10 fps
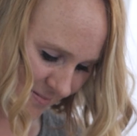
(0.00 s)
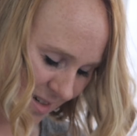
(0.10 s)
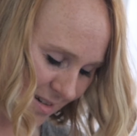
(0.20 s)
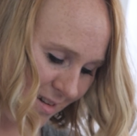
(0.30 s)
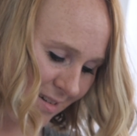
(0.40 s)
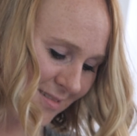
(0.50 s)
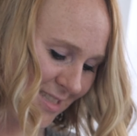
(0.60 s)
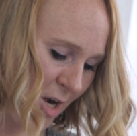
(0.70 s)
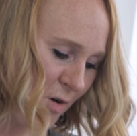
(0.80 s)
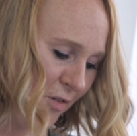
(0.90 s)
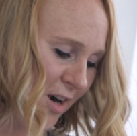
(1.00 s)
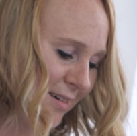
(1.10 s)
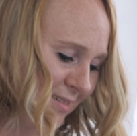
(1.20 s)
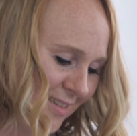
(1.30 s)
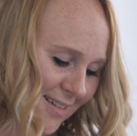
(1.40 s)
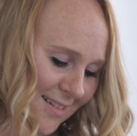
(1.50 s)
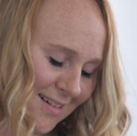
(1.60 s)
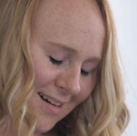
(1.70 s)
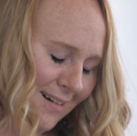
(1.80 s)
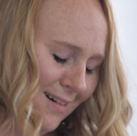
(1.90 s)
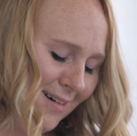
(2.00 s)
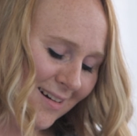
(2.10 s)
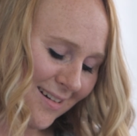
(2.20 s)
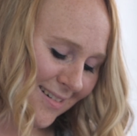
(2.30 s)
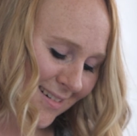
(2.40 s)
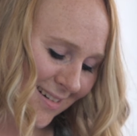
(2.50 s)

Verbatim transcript: Oh, it's over. oh.